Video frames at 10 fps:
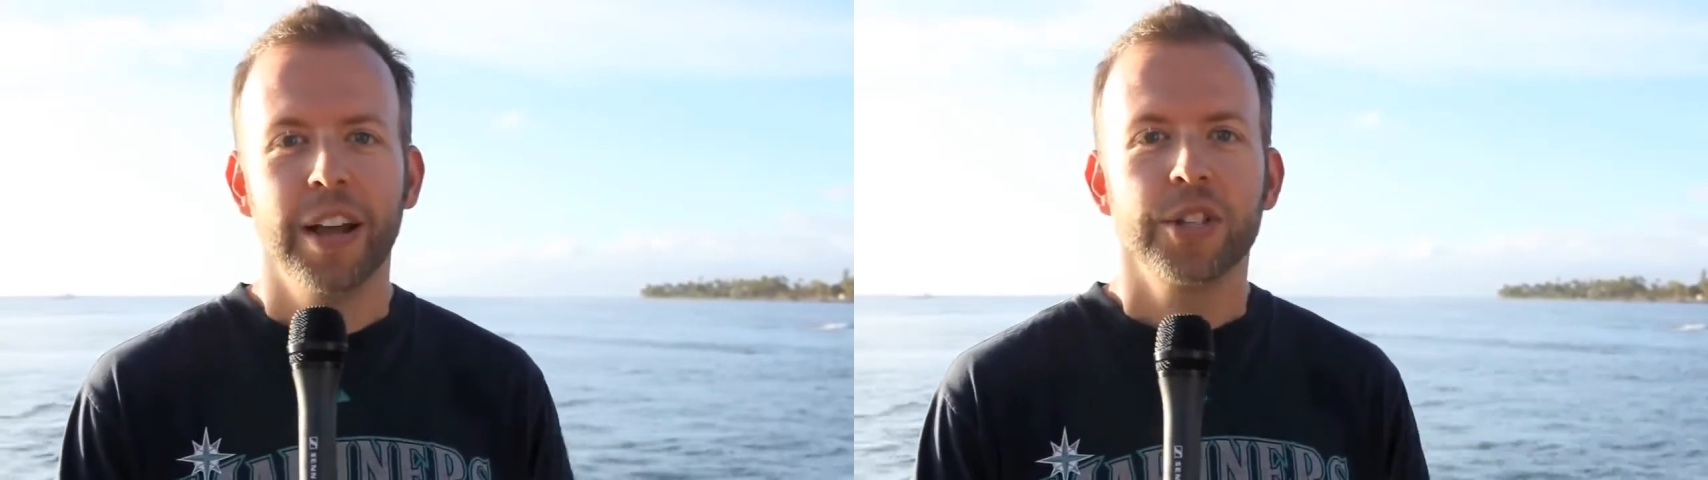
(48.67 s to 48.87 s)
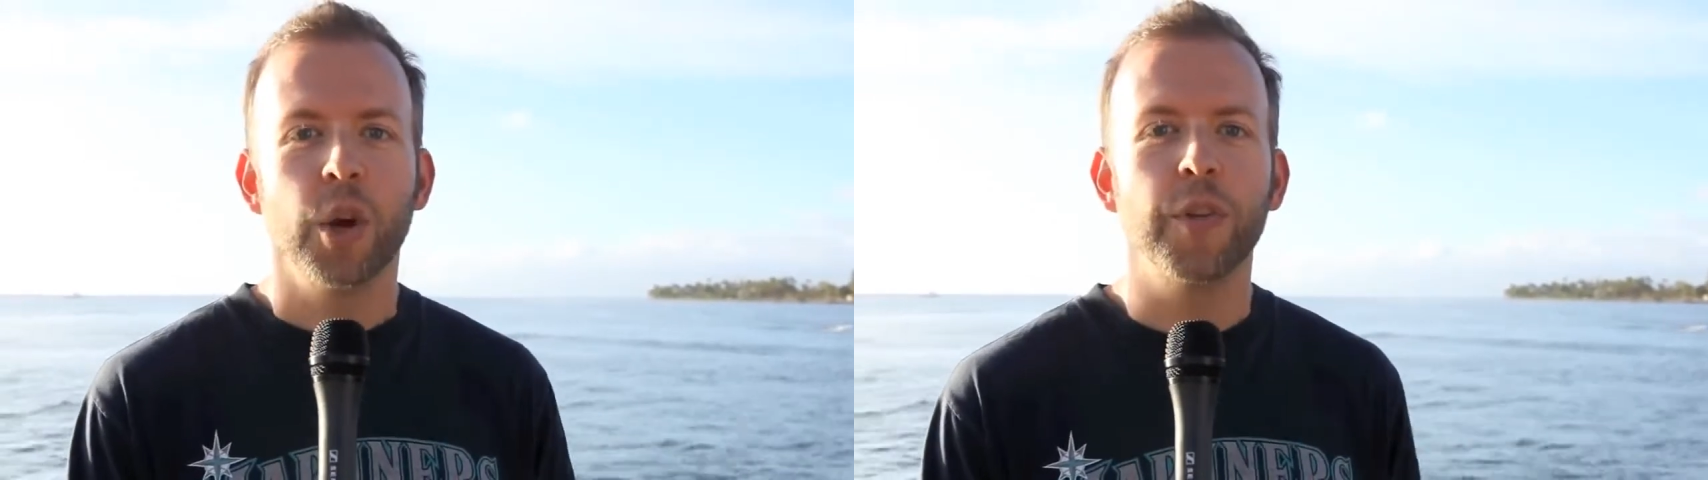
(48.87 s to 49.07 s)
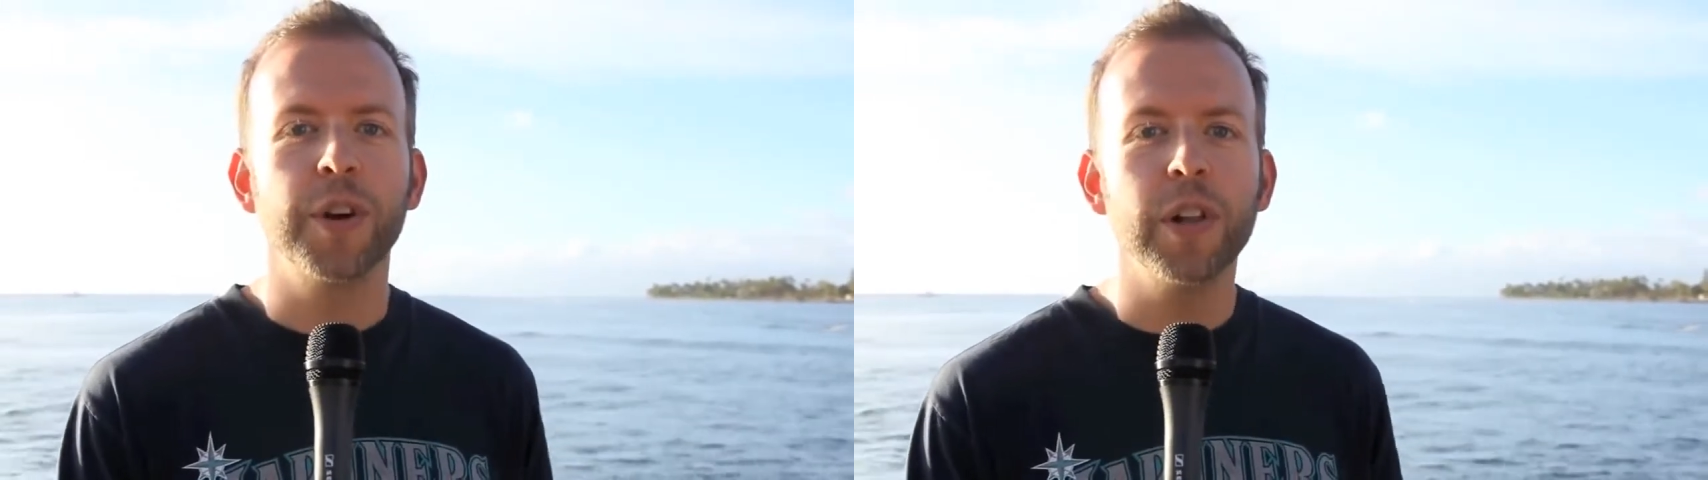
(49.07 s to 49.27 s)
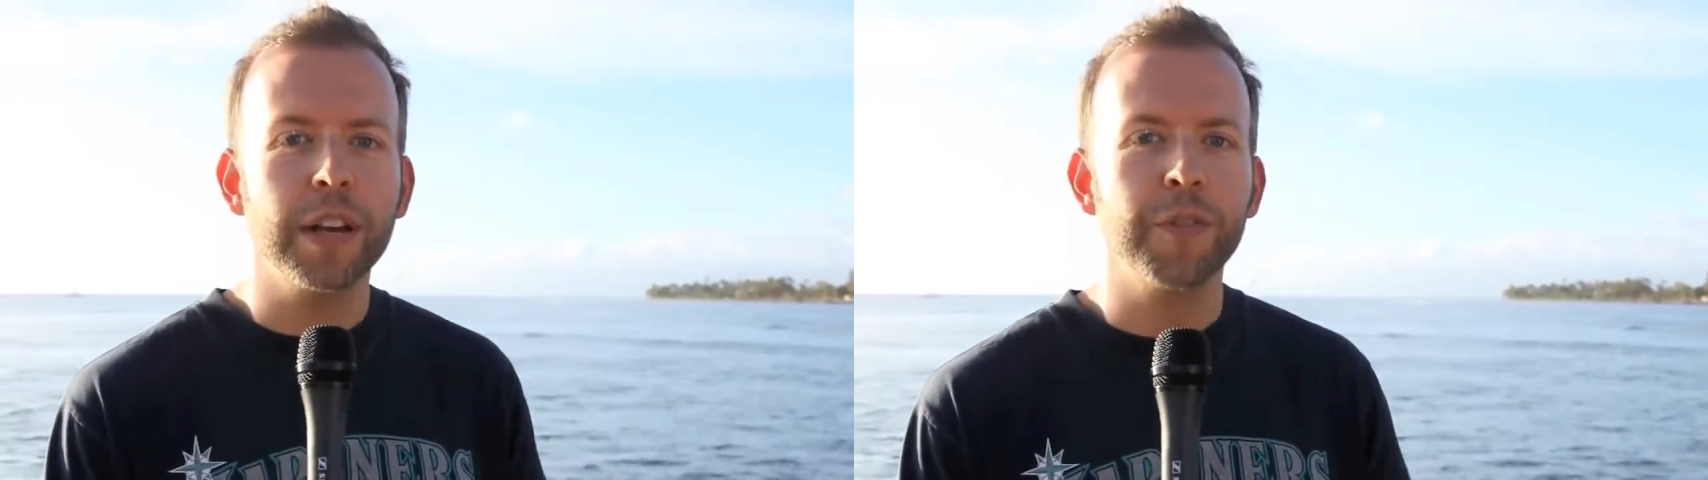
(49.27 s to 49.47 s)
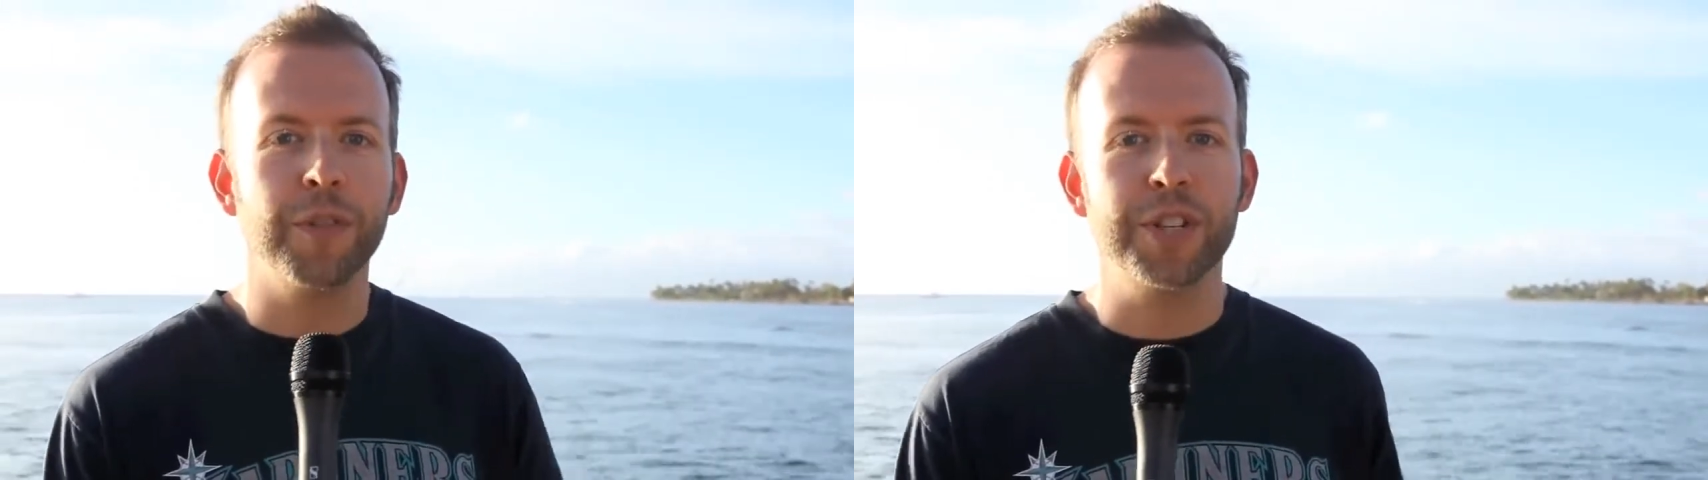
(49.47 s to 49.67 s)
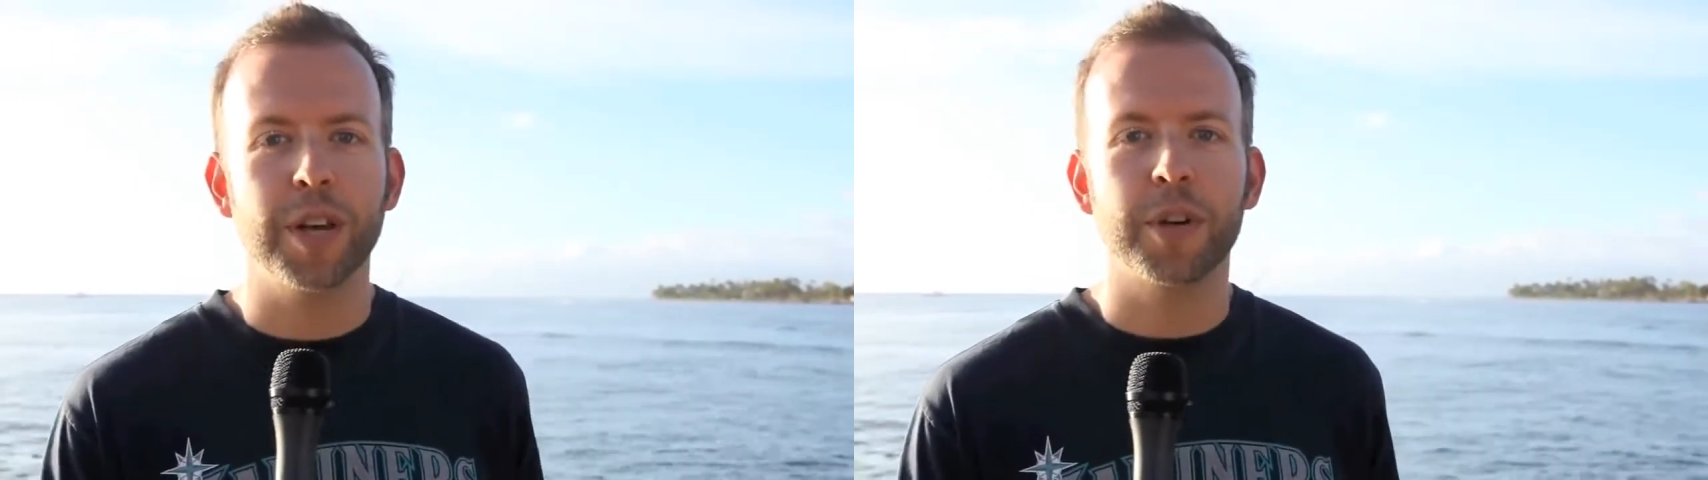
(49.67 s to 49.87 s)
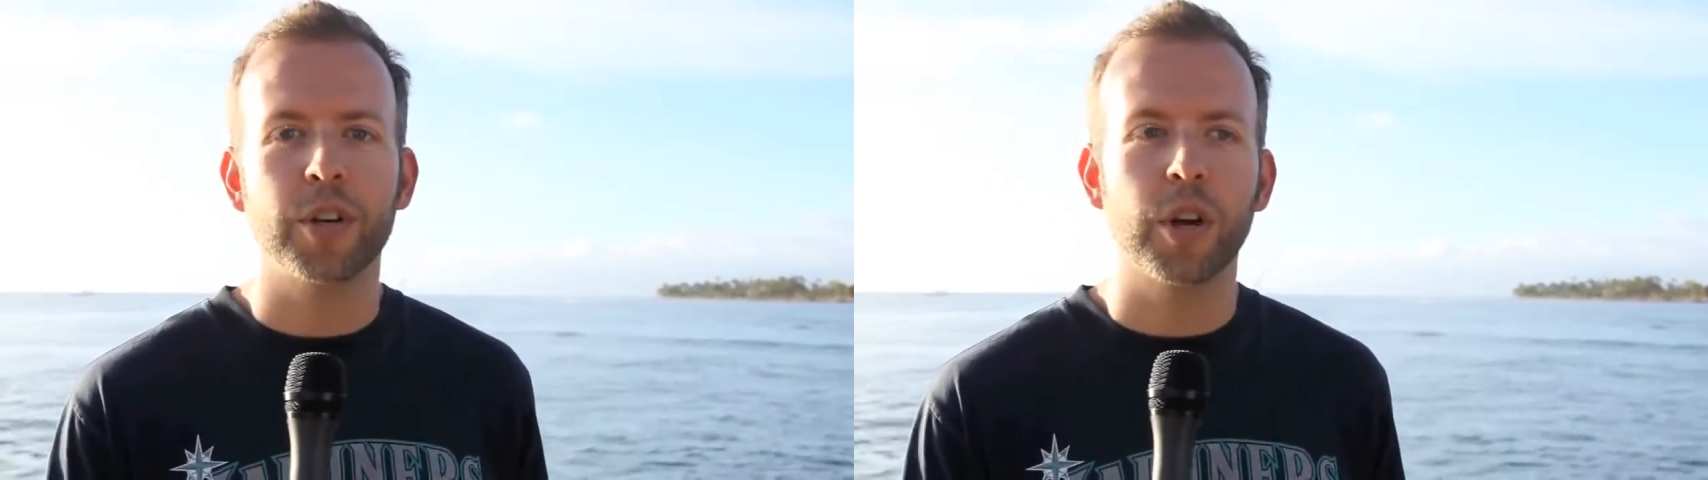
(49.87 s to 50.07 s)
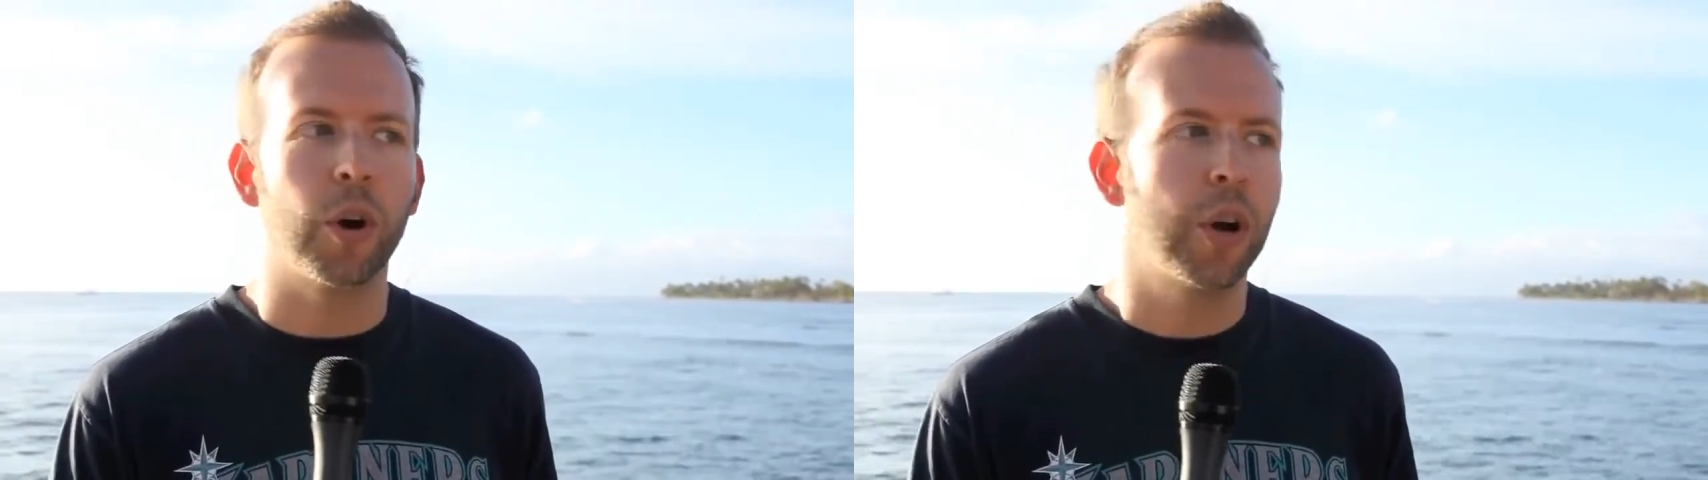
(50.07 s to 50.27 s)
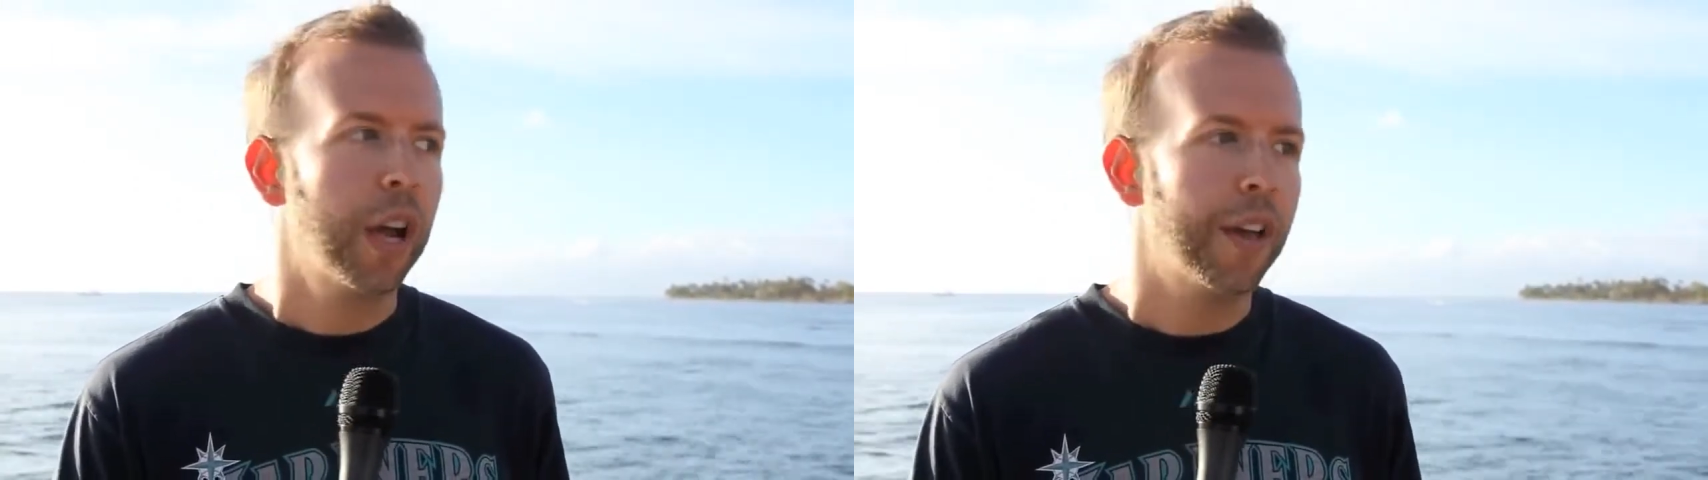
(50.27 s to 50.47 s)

So if you're looking for something to do,